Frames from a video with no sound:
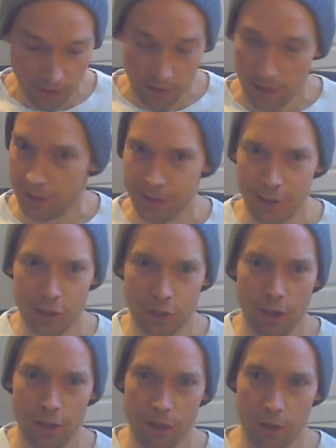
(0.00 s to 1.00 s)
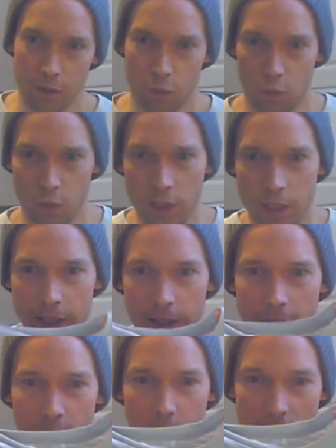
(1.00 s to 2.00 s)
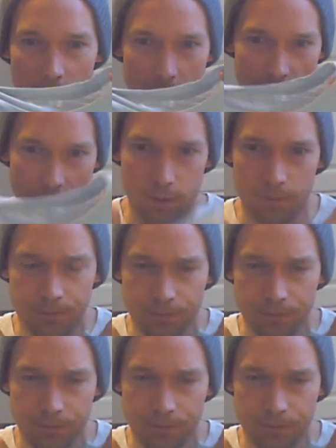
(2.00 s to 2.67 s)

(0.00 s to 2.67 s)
let's get started. Retail on one of these,